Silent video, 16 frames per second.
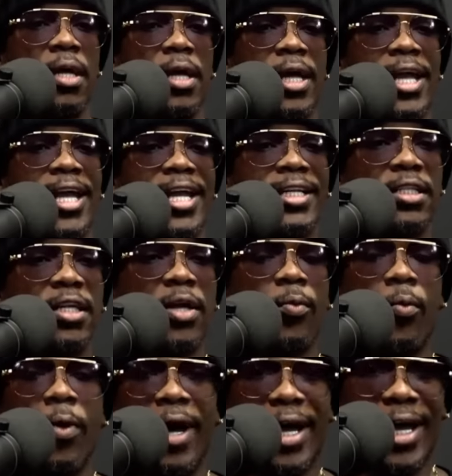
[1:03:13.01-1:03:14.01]
He
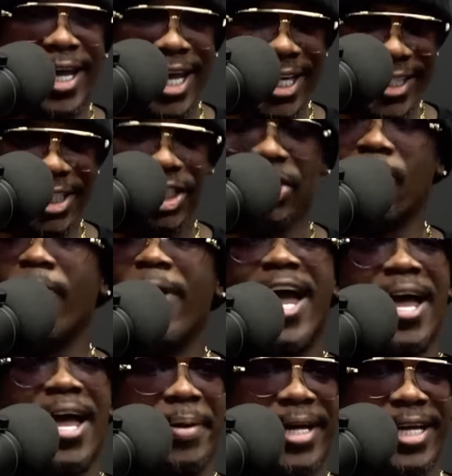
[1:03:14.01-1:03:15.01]
what he
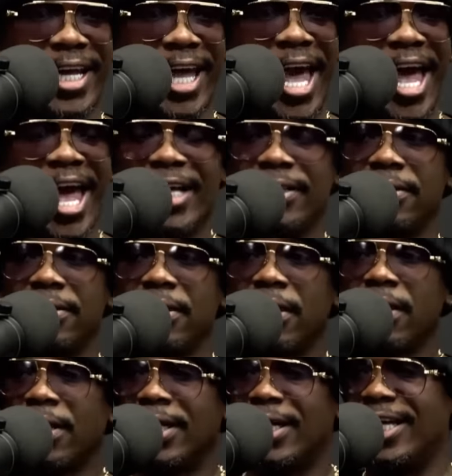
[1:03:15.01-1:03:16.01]
described he got
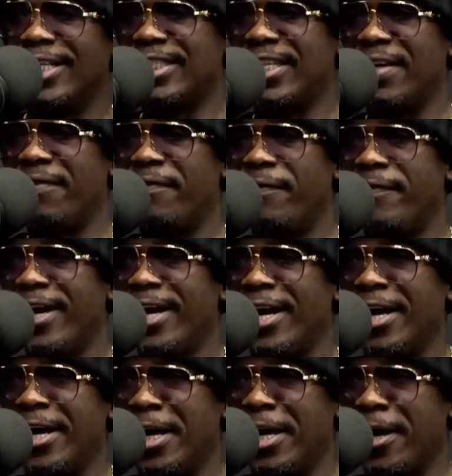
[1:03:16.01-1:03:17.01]
is the
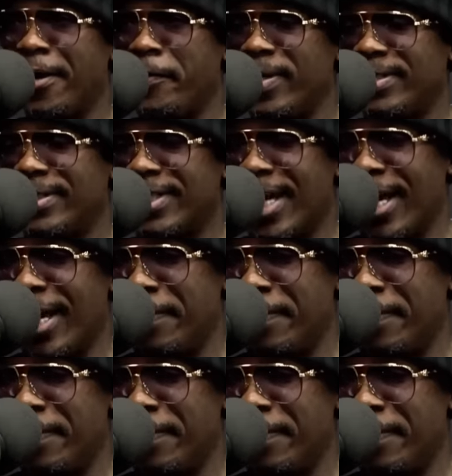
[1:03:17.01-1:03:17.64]
very same